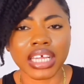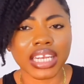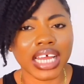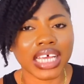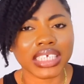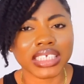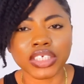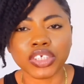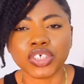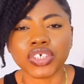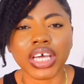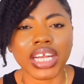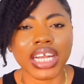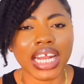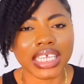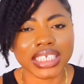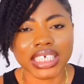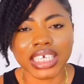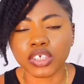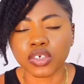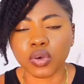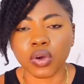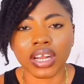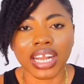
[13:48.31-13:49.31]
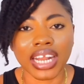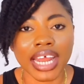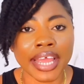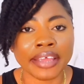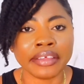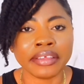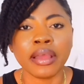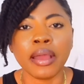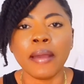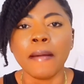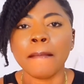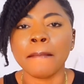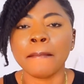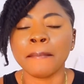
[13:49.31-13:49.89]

classes you can attend online.